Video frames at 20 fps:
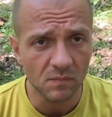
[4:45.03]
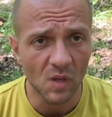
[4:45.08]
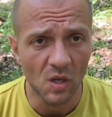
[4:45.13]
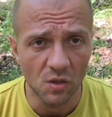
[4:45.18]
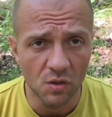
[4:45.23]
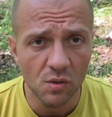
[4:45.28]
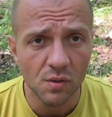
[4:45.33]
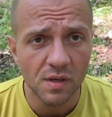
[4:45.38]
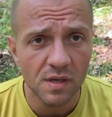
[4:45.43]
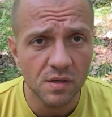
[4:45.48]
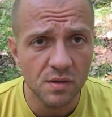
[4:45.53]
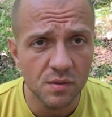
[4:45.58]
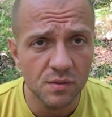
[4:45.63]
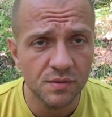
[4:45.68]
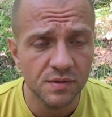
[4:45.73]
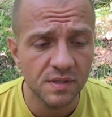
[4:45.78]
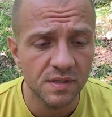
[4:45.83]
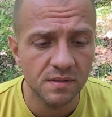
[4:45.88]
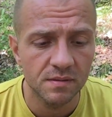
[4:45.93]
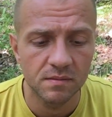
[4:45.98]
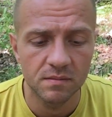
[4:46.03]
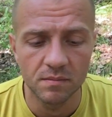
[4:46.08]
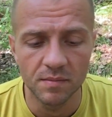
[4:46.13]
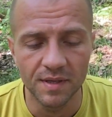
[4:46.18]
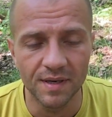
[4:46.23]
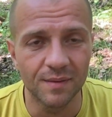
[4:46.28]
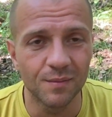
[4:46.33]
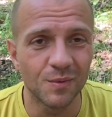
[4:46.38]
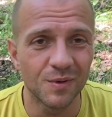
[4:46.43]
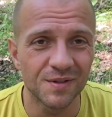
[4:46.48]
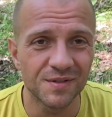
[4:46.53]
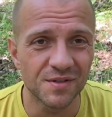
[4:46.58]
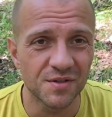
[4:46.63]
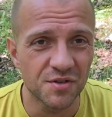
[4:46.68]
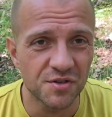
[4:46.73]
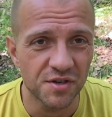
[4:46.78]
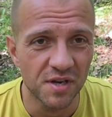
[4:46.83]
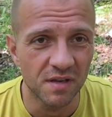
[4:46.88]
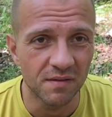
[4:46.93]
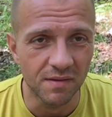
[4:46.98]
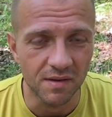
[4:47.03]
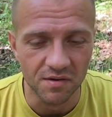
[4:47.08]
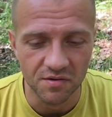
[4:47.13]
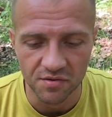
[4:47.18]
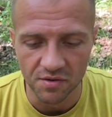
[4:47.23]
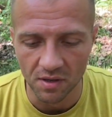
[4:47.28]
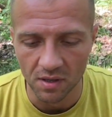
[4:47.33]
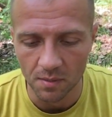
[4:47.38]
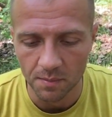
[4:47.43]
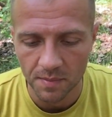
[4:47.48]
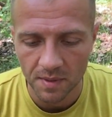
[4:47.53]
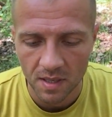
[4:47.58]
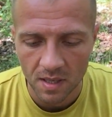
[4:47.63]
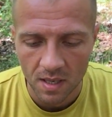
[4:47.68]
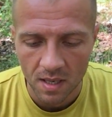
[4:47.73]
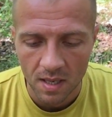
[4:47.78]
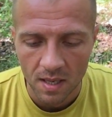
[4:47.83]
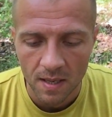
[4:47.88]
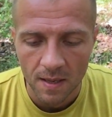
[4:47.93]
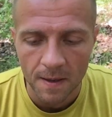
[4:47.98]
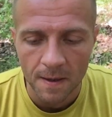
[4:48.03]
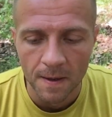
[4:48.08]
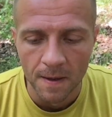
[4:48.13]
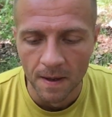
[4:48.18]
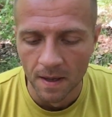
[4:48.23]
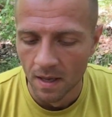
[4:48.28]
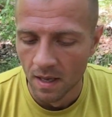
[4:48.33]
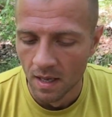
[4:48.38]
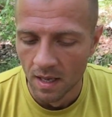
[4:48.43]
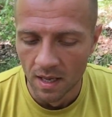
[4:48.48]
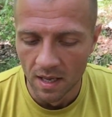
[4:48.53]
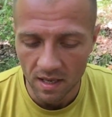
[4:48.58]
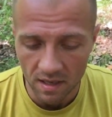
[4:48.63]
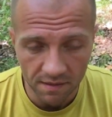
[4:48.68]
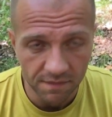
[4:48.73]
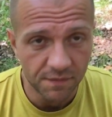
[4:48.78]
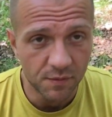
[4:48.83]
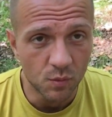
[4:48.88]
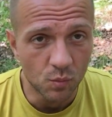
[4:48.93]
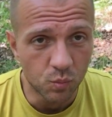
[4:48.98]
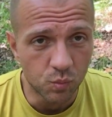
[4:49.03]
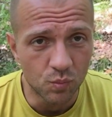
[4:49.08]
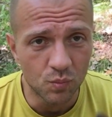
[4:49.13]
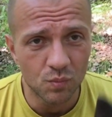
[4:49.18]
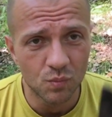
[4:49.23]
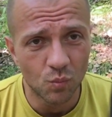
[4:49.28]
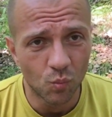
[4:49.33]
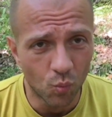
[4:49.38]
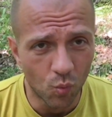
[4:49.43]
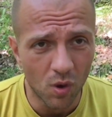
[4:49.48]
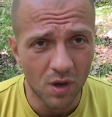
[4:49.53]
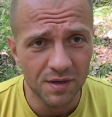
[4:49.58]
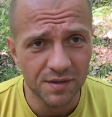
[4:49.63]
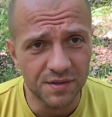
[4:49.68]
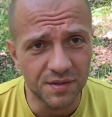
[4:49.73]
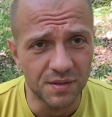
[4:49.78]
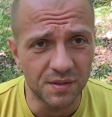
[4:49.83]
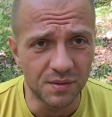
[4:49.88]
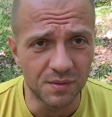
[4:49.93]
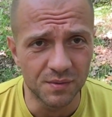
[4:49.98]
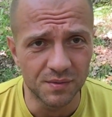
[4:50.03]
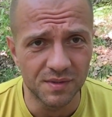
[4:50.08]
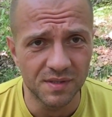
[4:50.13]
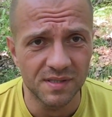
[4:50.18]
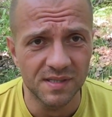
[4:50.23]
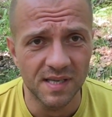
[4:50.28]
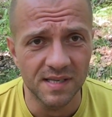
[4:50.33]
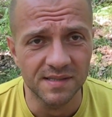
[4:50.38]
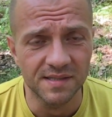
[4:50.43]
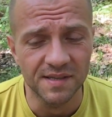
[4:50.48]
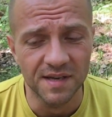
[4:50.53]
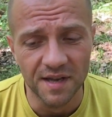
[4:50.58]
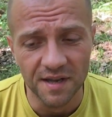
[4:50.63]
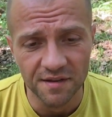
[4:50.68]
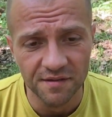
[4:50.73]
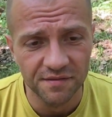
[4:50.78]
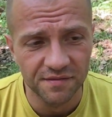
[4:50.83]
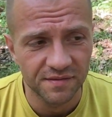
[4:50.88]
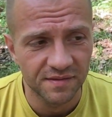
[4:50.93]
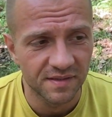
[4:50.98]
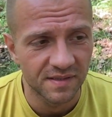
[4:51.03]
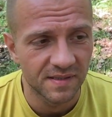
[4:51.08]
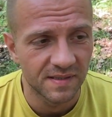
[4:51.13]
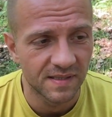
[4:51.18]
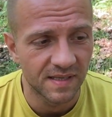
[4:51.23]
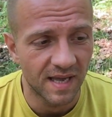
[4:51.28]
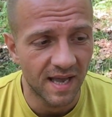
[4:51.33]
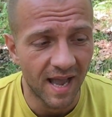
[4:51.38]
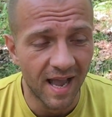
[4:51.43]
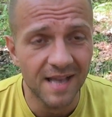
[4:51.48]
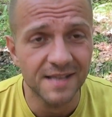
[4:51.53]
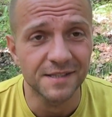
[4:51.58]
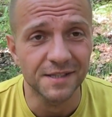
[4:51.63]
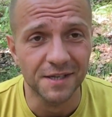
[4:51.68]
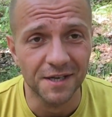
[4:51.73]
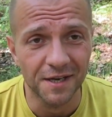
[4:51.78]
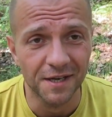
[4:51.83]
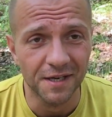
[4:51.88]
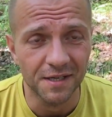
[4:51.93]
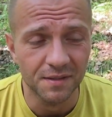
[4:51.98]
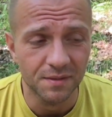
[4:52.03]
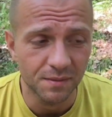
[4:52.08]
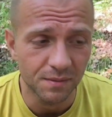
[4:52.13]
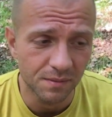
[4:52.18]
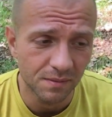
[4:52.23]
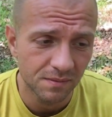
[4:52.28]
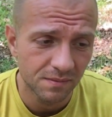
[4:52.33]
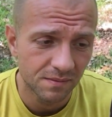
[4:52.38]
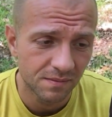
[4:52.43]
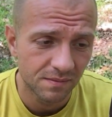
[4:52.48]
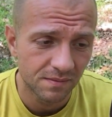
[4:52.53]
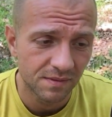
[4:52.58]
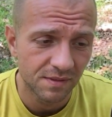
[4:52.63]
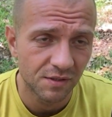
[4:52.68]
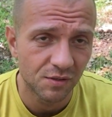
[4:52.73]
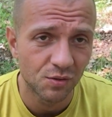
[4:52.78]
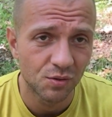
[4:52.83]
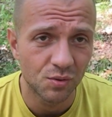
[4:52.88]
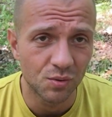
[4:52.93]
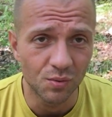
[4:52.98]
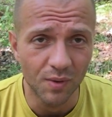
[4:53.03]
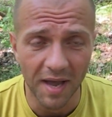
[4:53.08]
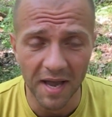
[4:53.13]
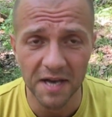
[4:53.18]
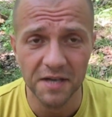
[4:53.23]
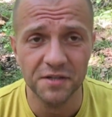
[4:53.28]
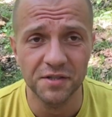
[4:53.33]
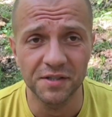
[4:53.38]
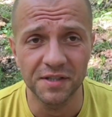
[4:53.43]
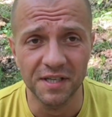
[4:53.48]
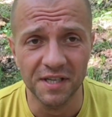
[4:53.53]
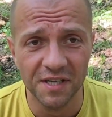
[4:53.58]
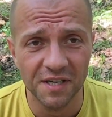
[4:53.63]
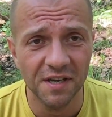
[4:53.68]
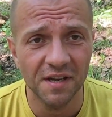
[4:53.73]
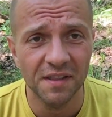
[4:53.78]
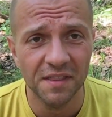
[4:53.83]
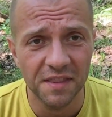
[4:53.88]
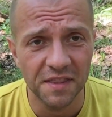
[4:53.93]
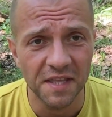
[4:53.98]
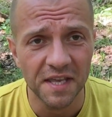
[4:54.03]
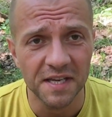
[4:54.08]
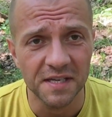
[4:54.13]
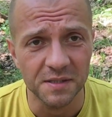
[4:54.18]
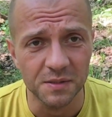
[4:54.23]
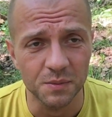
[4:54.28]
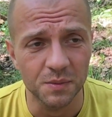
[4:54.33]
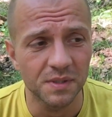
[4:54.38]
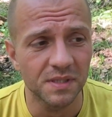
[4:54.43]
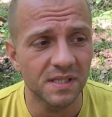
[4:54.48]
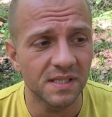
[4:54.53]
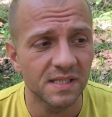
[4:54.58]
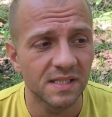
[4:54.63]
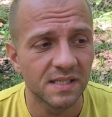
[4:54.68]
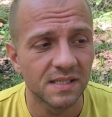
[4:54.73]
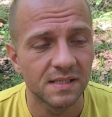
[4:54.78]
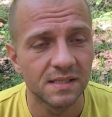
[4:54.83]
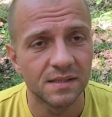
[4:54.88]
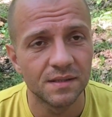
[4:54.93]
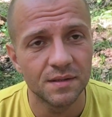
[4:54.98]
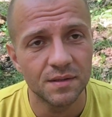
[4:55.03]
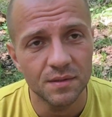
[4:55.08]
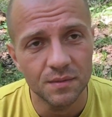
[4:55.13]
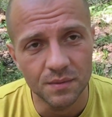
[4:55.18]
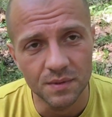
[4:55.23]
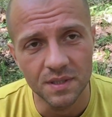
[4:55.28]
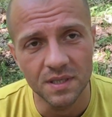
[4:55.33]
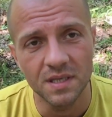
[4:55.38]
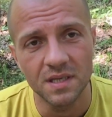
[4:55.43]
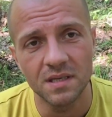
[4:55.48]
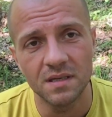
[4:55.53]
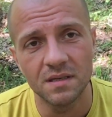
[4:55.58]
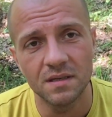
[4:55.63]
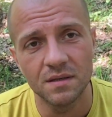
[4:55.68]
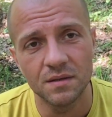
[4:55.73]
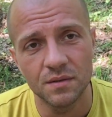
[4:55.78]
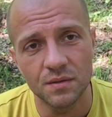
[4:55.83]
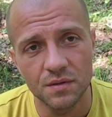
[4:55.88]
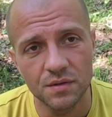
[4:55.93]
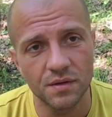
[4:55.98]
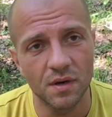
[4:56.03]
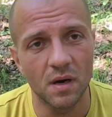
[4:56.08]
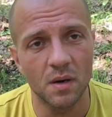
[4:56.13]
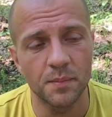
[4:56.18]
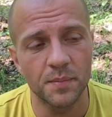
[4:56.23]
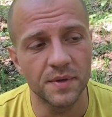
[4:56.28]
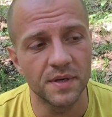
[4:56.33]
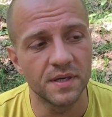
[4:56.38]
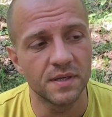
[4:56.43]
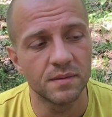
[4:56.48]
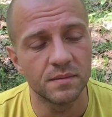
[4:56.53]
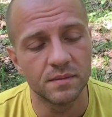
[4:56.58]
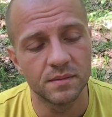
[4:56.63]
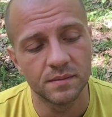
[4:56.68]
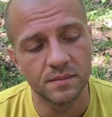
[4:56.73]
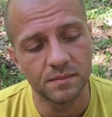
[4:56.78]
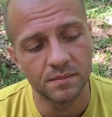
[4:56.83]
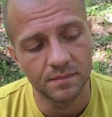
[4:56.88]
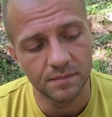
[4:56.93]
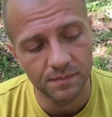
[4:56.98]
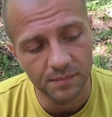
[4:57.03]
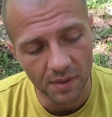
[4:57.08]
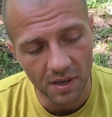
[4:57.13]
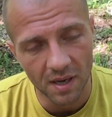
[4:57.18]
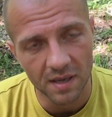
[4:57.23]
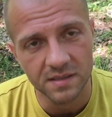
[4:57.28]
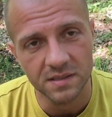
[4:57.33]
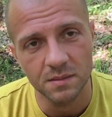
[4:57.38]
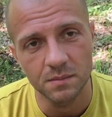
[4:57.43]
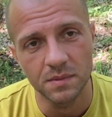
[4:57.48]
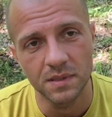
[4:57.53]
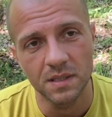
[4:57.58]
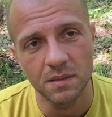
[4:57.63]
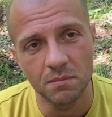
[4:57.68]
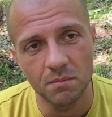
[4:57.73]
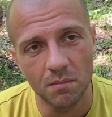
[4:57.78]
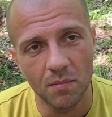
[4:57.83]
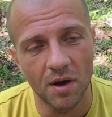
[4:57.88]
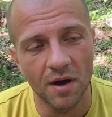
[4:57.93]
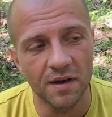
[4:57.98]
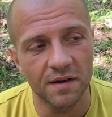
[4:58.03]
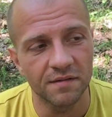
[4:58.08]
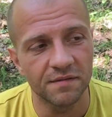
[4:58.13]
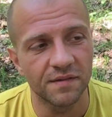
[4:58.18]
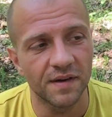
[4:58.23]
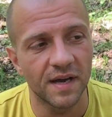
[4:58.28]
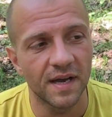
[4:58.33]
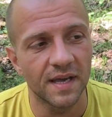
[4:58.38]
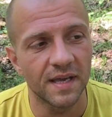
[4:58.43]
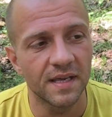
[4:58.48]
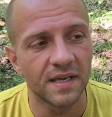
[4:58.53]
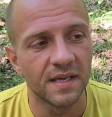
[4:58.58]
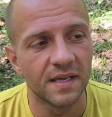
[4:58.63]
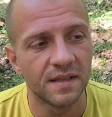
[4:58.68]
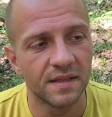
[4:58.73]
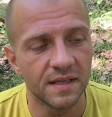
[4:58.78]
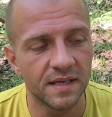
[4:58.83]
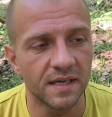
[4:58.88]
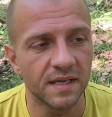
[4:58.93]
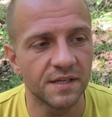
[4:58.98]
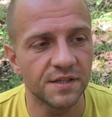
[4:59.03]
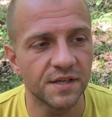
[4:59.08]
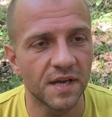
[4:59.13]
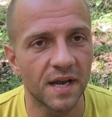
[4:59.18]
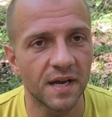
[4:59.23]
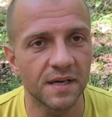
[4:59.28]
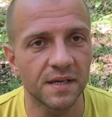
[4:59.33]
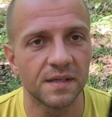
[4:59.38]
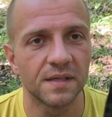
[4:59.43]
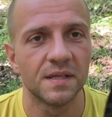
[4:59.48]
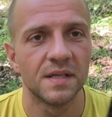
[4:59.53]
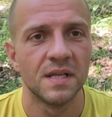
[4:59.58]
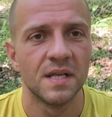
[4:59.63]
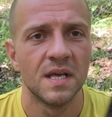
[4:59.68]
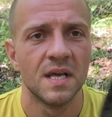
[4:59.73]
You can use it, but it wasn't shaving sharp. If you want to use this as a knife, as a cutting tool, to actually cut things with it, you need to sharpen it, possibly modify the edge angle.